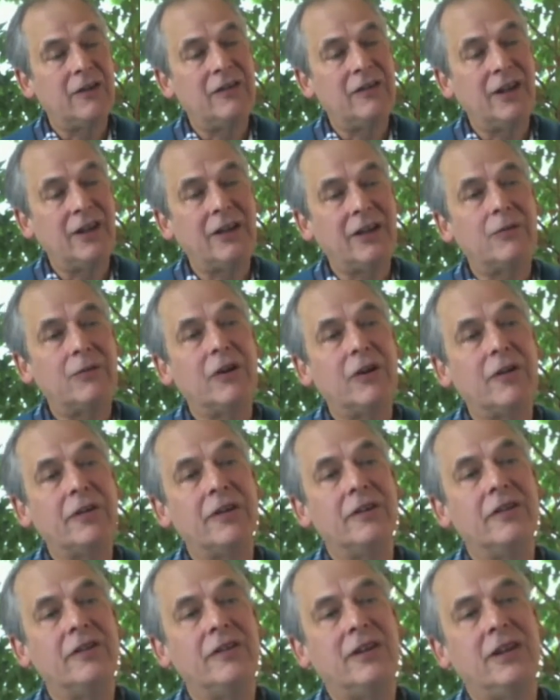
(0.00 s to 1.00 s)
second
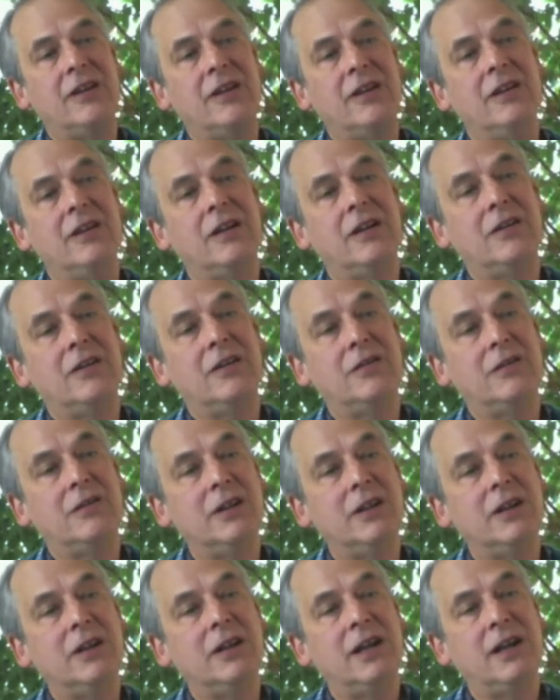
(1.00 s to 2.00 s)
wealthiest state in the
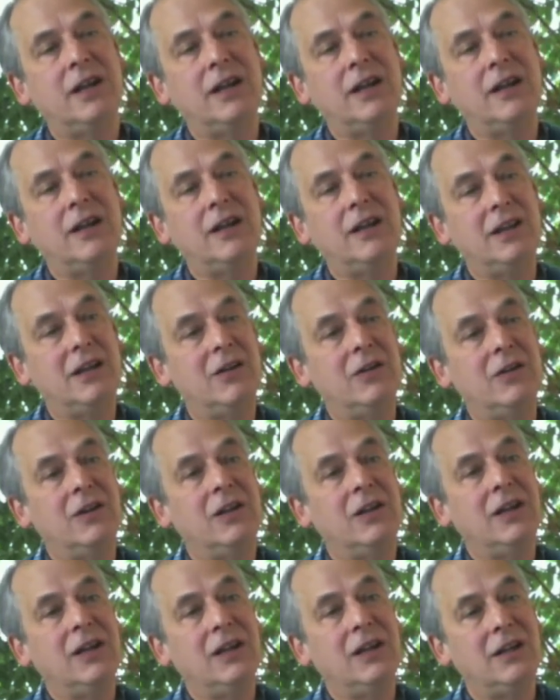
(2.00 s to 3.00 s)
country, and it
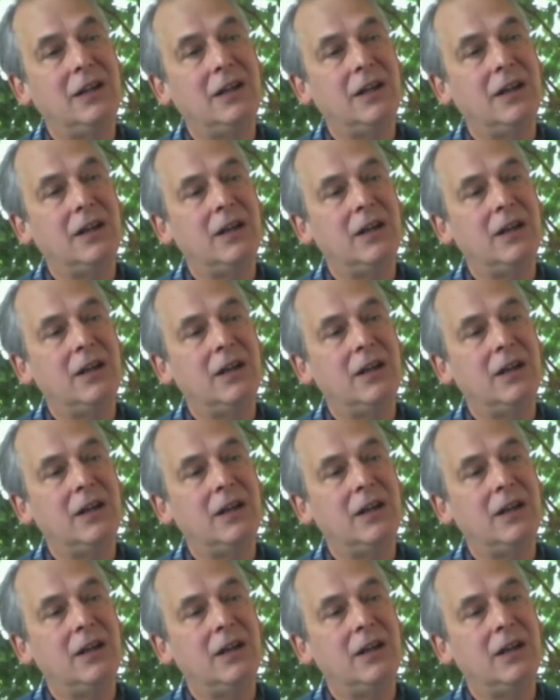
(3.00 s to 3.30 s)
only had